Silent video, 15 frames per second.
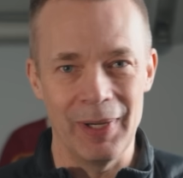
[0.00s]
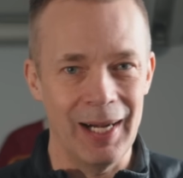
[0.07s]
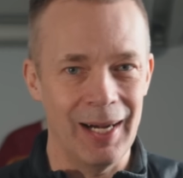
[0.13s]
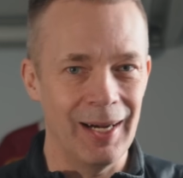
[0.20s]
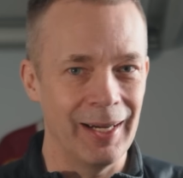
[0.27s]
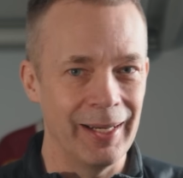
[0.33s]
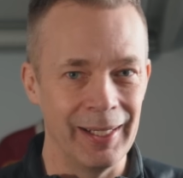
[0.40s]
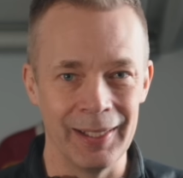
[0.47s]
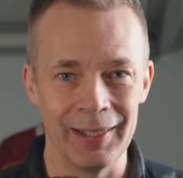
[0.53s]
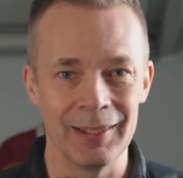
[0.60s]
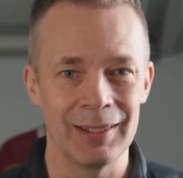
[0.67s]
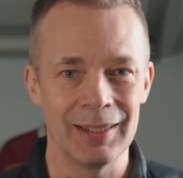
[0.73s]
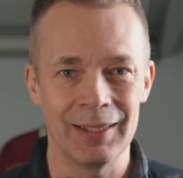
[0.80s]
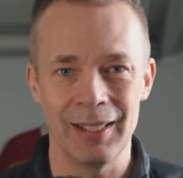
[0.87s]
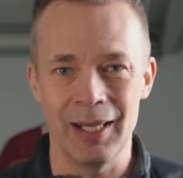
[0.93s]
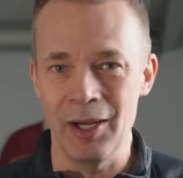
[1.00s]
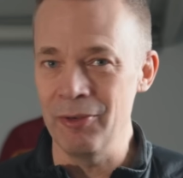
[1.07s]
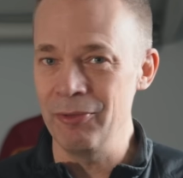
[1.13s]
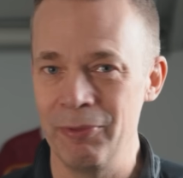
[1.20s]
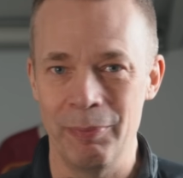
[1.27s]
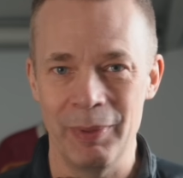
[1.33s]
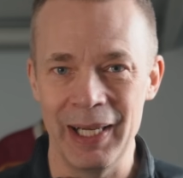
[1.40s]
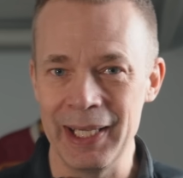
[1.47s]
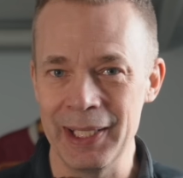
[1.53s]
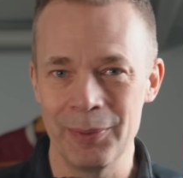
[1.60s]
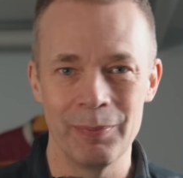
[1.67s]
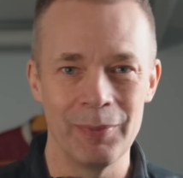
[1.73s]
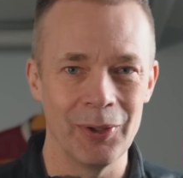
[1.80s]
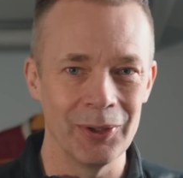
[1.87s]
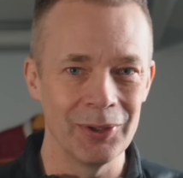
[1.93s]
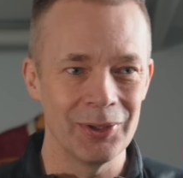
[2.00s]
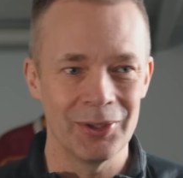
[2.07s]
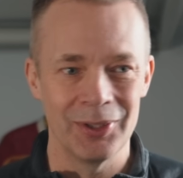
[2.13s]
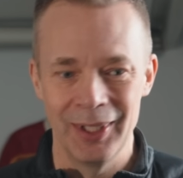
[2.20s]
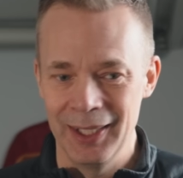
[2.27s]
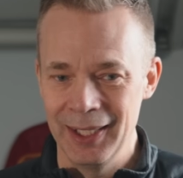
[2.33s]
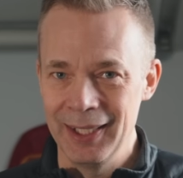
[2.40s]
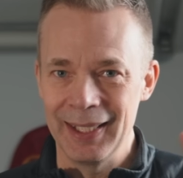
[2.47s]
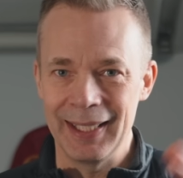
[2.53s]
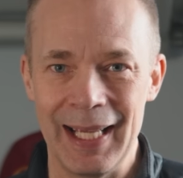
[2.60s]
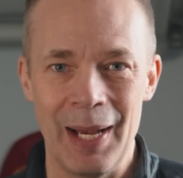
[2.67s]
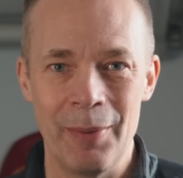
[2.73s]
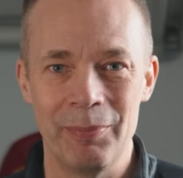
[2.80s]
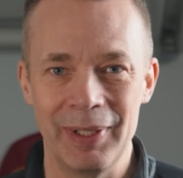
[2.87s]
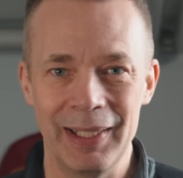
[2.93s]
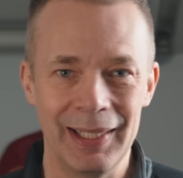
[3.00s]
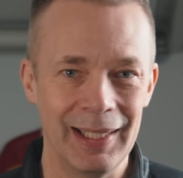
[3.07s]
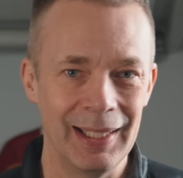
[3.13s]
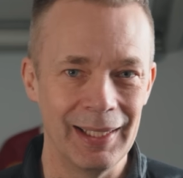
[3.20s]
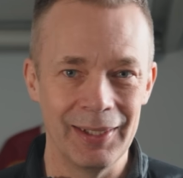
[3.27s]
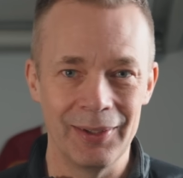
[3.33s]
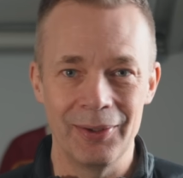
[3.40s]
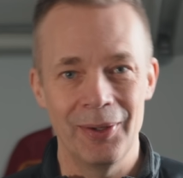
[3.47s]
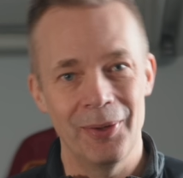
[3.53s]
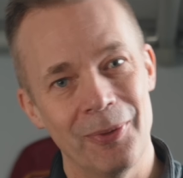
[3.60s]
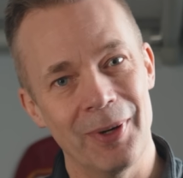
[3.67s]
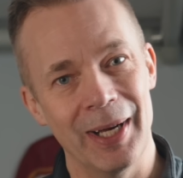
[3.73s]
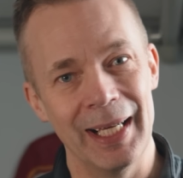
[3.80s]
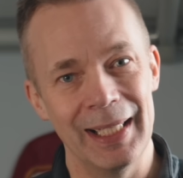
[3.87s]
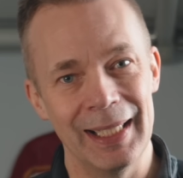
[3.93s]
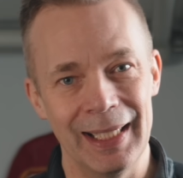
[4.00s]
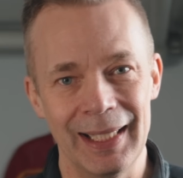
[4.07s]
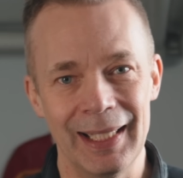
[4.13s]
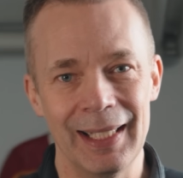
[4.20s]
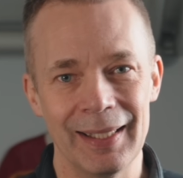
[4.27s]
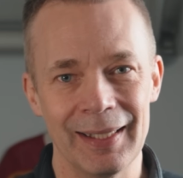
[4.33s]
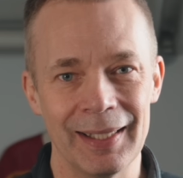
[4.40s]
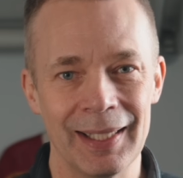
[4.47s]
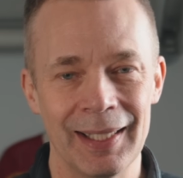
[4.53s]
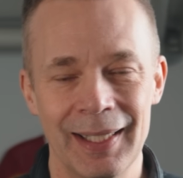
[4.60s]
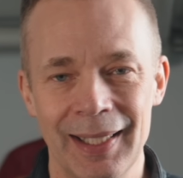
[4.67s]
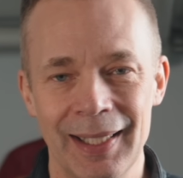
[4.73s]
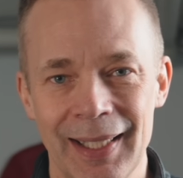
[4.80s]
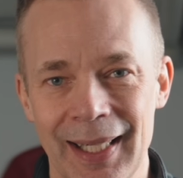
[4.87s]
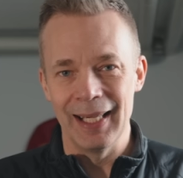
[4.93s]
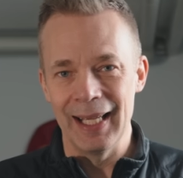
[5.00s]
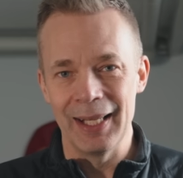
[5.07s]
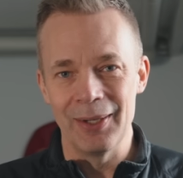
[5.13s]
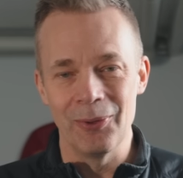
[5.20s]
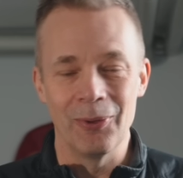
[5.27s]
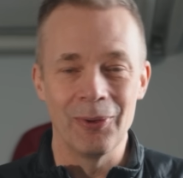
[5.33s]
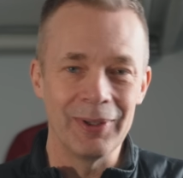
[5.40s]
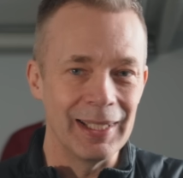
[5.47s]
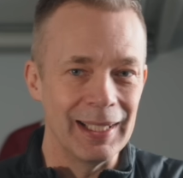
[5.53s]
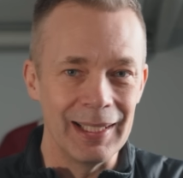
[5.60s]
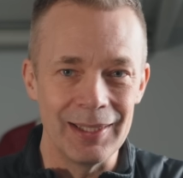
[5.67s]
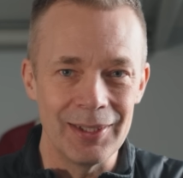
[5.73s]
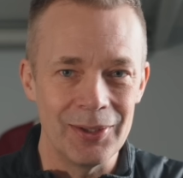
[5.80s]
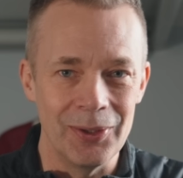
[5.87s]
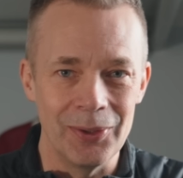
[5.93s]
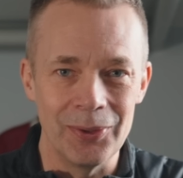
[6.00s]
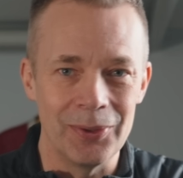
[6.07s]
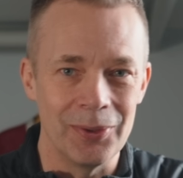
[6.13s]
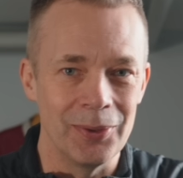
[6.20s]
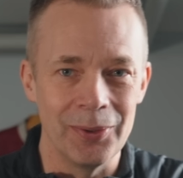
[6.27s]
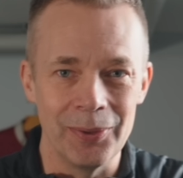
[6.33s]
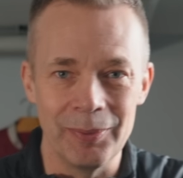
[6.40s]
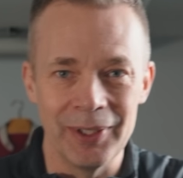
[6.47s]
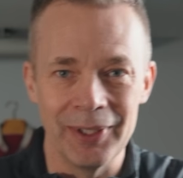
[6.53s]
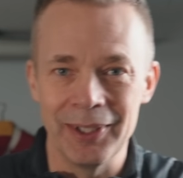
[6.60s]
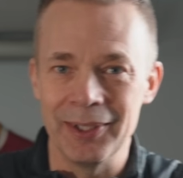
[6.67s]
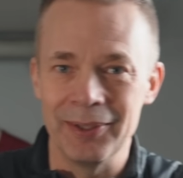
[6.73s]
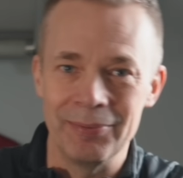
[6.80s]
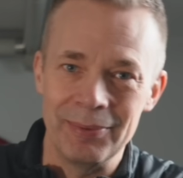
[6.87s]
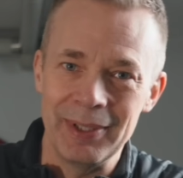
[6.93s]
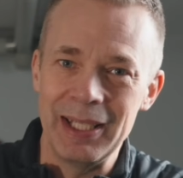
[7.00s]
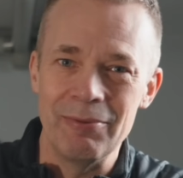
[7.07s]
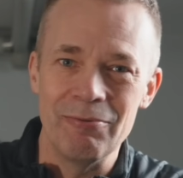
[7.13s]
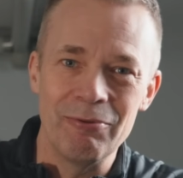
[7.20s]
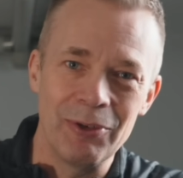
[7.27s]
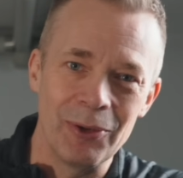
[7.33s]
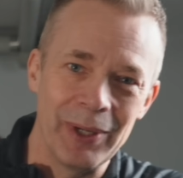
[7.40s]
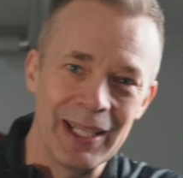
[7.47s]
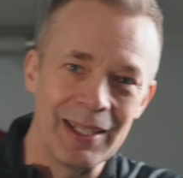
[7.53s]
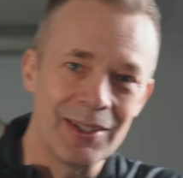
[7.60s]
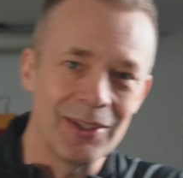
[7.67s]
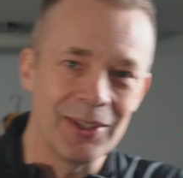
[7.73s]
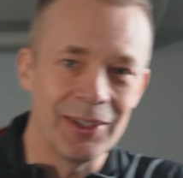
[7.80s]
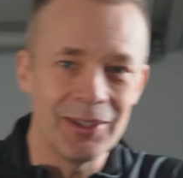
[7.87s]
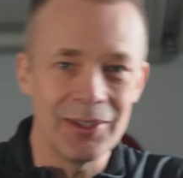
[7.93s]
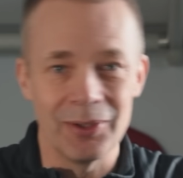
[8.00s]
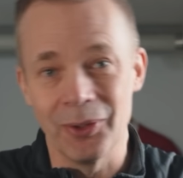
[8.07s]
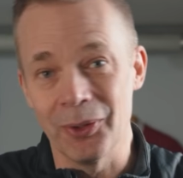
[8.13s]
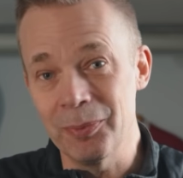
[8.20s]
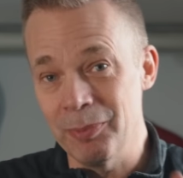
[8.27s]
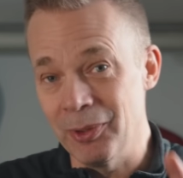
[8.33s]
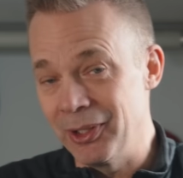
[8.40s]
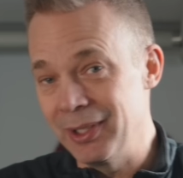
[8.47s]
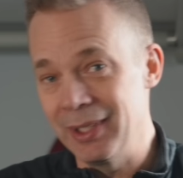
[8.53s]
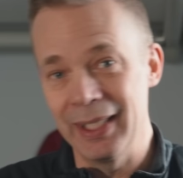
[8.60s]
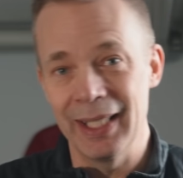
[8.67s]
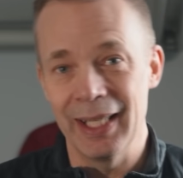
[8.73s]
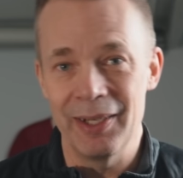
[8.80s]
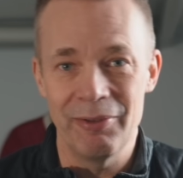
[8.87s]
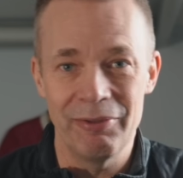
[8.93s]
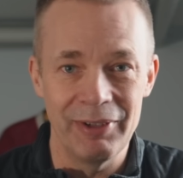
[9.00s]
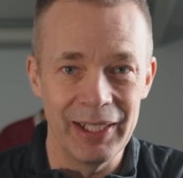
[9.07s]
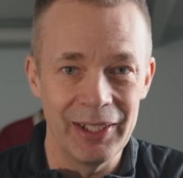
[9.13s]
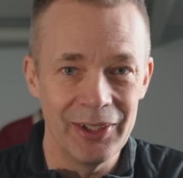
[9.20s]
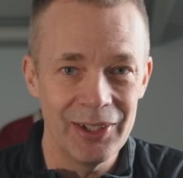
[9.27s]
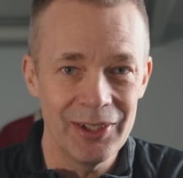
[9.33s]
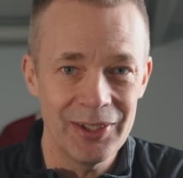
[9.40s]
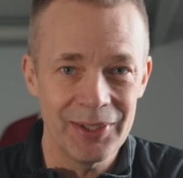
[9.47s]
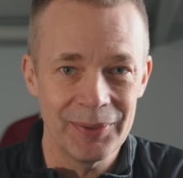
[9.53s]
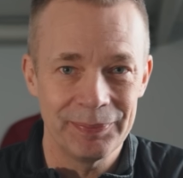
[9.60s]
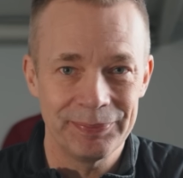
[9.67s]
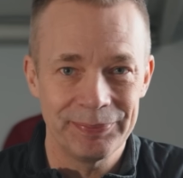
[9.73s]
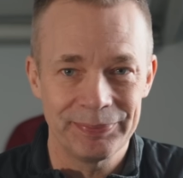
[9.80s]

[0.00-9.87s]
High-end stuff, bike mods, camping gear, riding gear, and all these YouTuber influencers, not pointing any fingers.